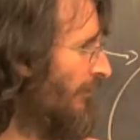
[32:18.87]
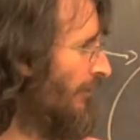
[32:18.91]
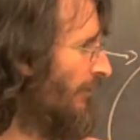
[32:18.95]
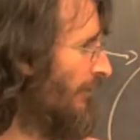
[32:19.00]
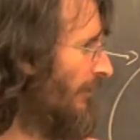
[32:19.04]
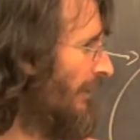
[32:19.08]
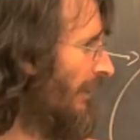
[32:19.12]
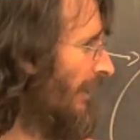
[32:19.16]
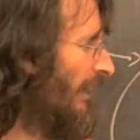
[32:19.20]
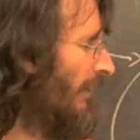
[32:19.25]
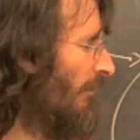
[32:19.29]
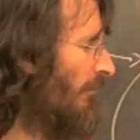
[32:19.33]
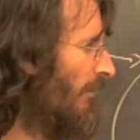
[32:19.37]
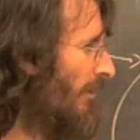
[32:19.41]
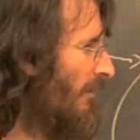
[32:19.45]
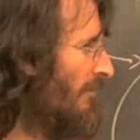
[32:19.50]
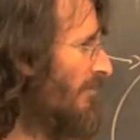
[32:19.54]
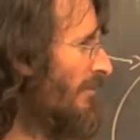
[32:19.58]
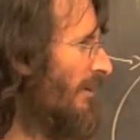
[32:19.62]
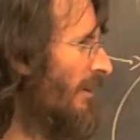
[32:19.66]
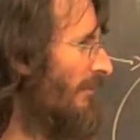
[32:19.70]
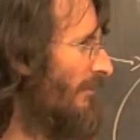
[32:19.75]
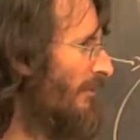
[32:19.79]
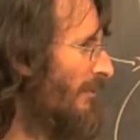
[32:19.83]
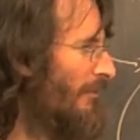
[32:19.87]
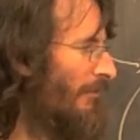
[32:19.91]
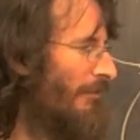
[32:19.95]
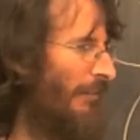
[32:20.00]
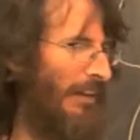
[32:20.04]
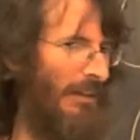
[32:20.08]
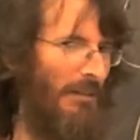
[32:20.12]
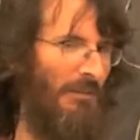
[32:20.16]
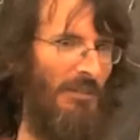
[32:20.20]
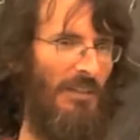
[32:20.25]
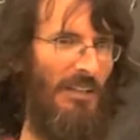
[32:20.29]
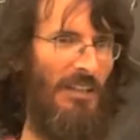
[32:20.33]
getting a one parameter
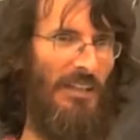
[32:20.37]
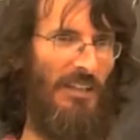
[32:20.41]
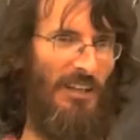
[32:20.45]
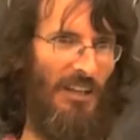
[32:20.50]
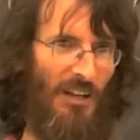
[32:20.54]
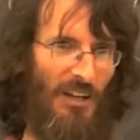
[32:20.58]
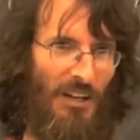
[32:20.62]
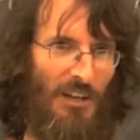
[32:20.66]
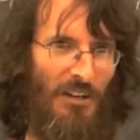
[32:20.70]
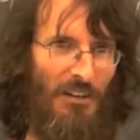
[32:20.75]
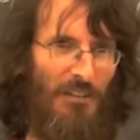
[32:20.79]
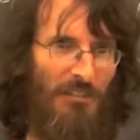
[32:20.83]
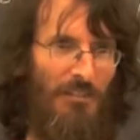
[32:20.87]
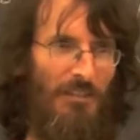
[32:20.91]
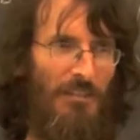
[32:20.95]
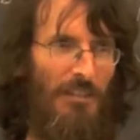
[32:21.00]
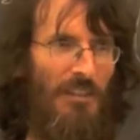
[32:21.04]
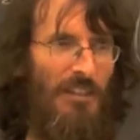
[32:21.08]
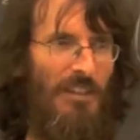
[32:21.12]
family of